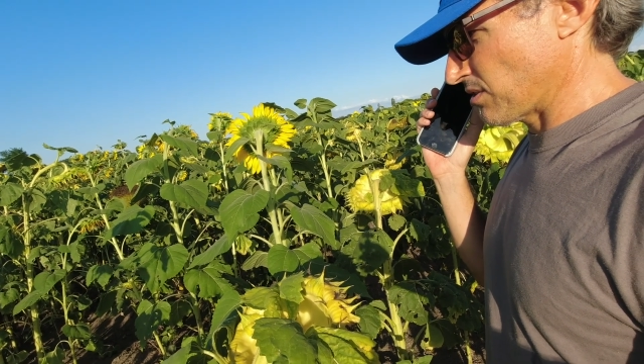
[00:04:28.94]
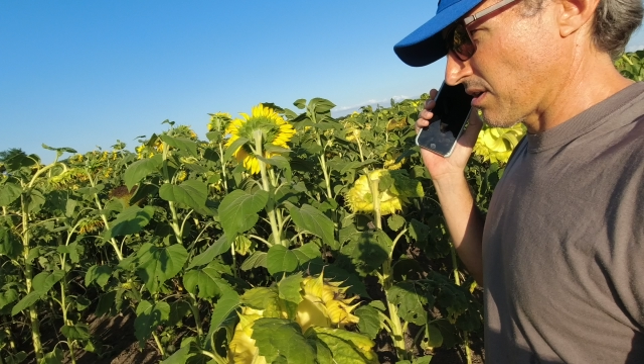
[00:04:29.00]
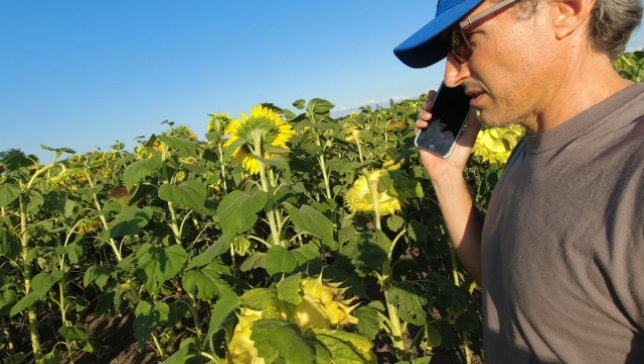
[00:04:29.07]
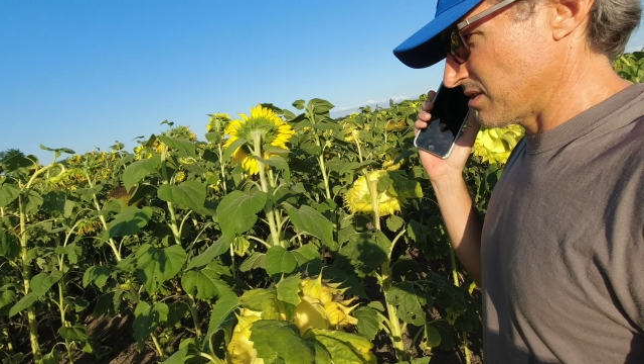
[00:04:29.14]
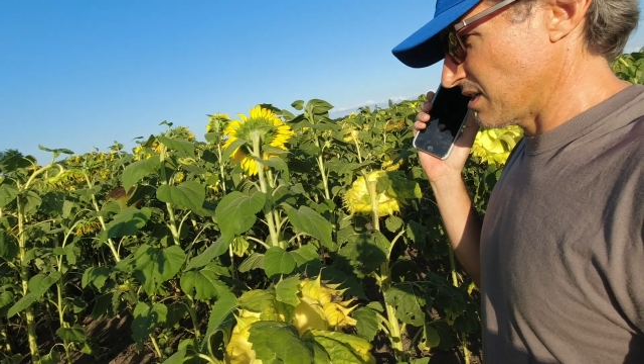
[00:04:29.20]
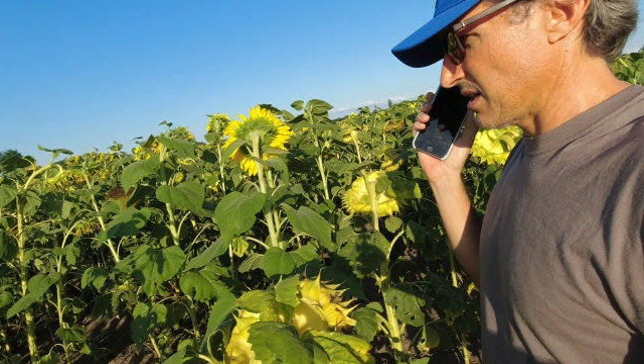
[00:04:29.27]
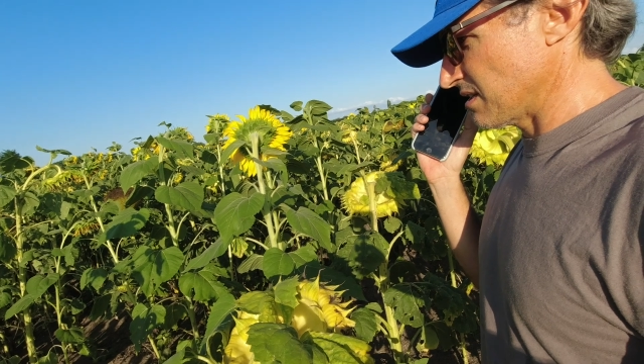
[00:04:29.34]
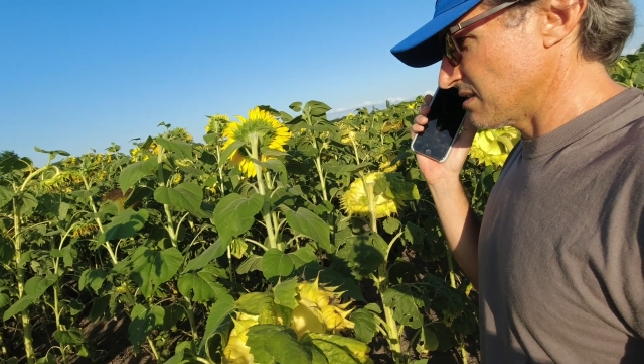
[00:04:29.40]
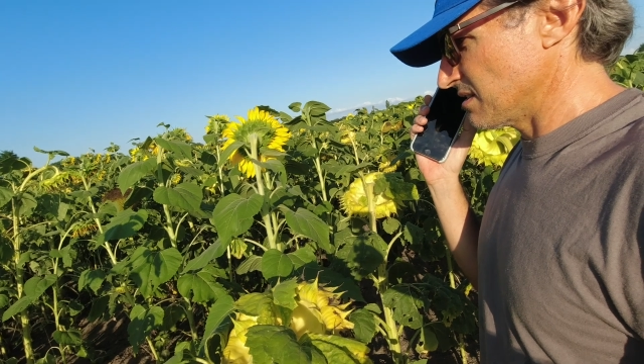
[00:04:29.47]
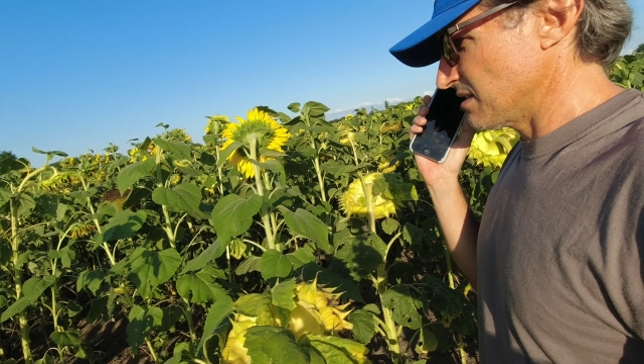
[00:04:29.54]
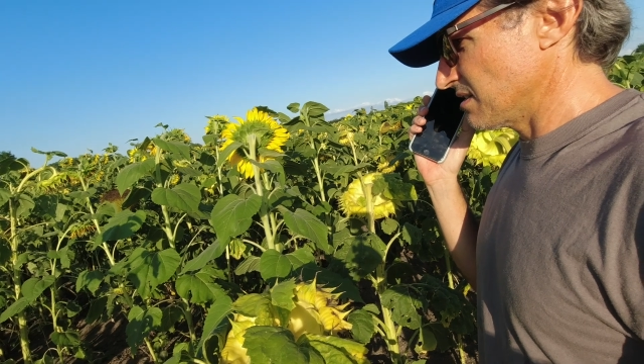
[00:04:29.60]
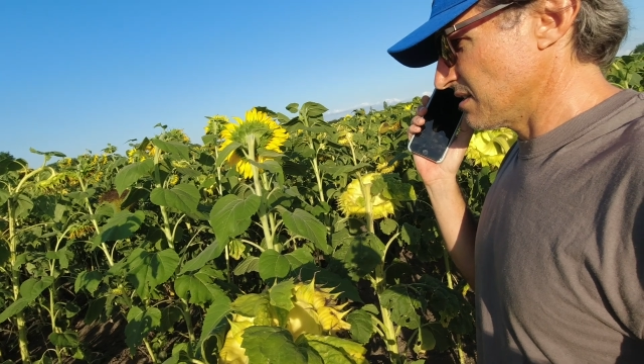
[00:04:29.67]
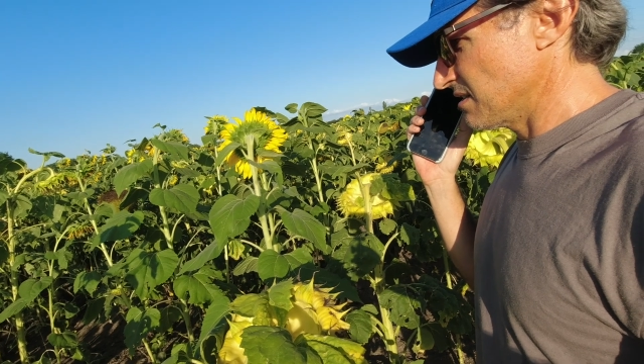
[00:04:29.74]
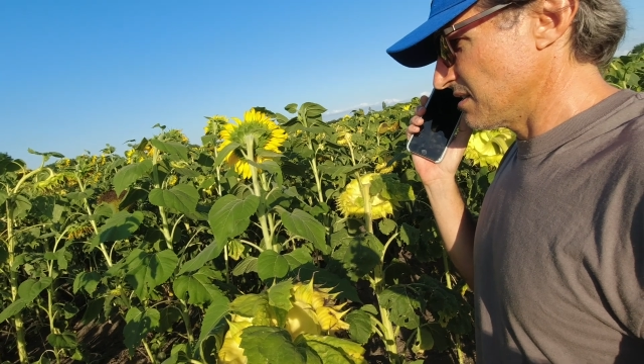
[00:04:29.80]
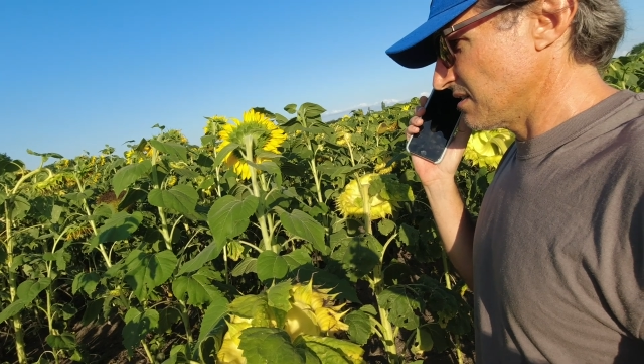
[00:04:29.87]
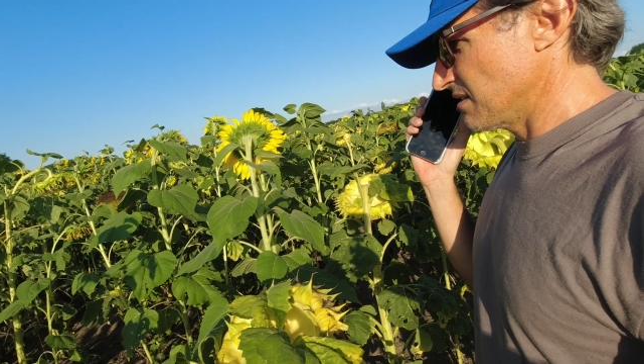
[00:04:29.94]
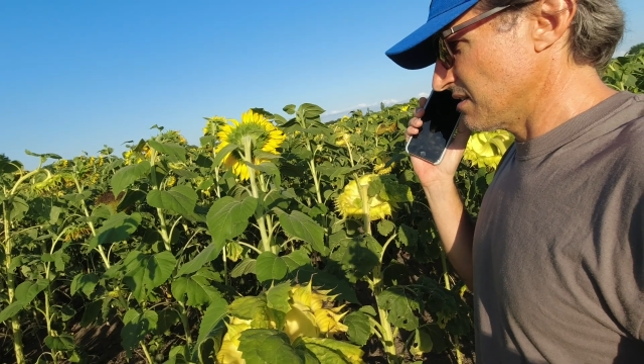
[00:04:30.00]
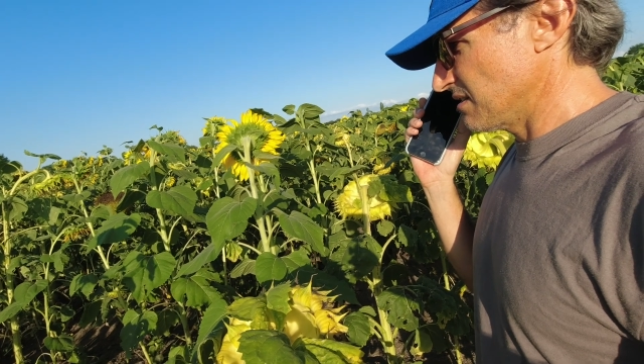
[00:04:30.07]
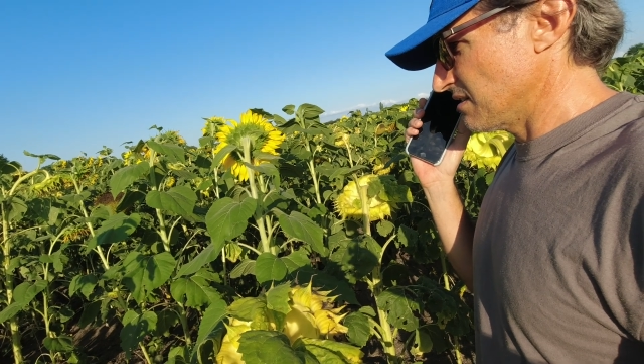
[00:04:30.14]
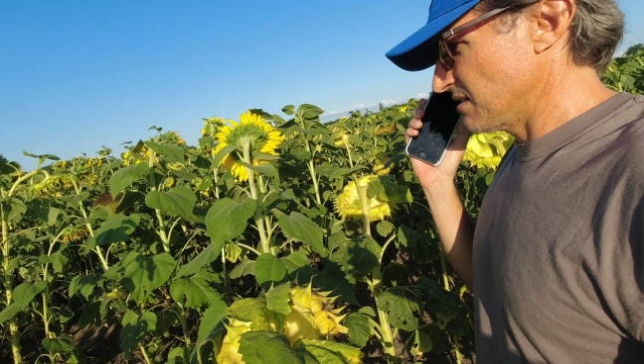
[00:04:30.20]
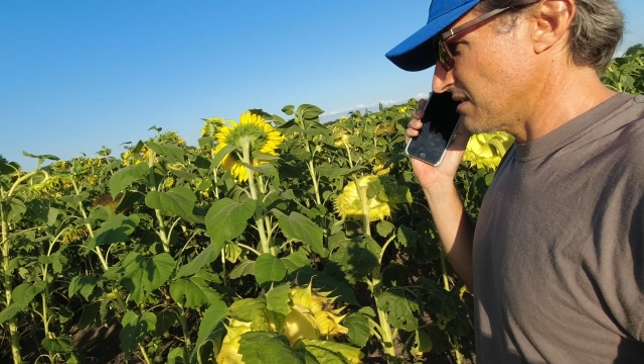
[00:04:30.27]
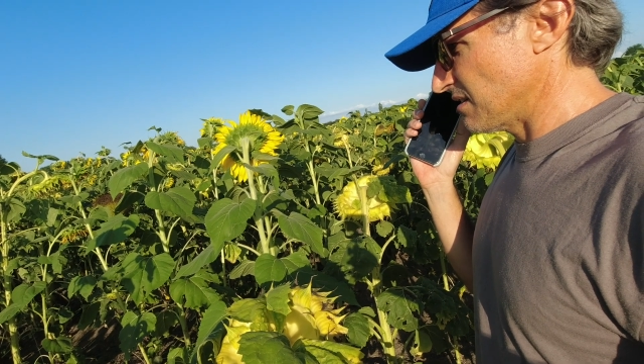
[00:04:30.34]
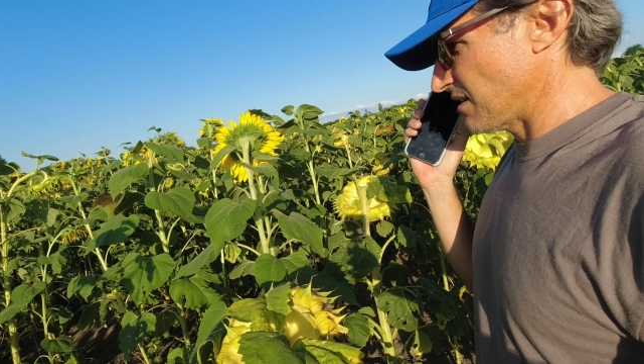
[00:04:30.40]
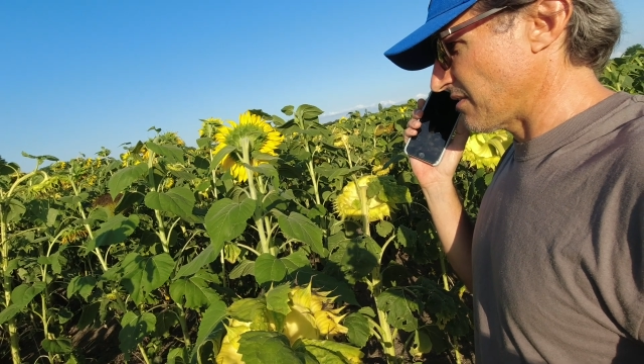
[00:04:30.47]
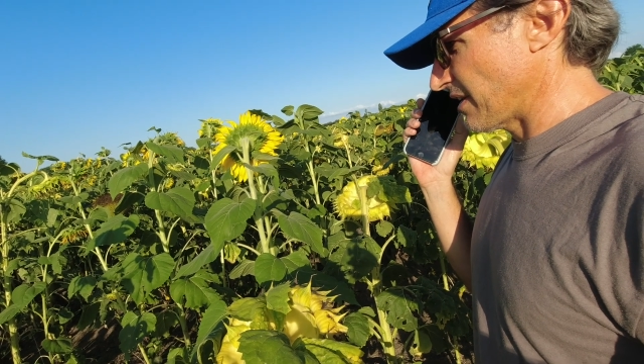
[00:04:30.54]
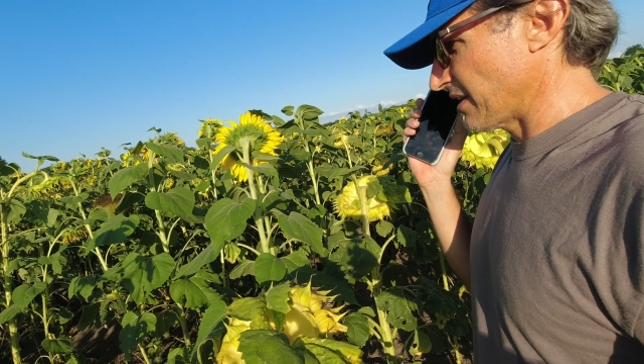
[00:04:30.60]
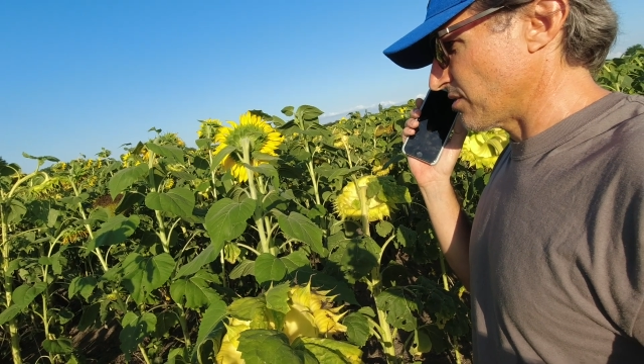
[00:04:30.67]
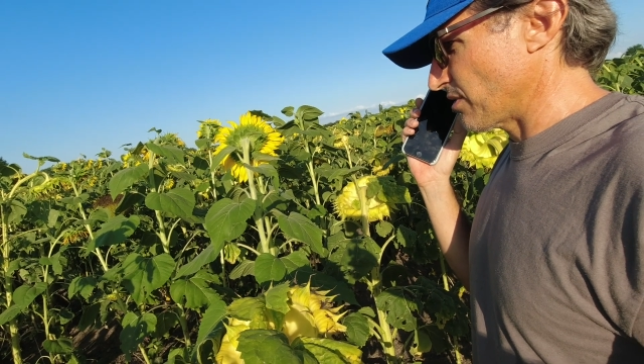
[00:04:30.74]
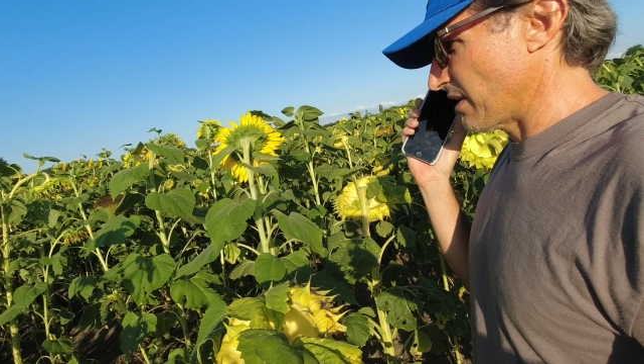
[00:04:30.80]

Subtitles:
large. Yeah. All right,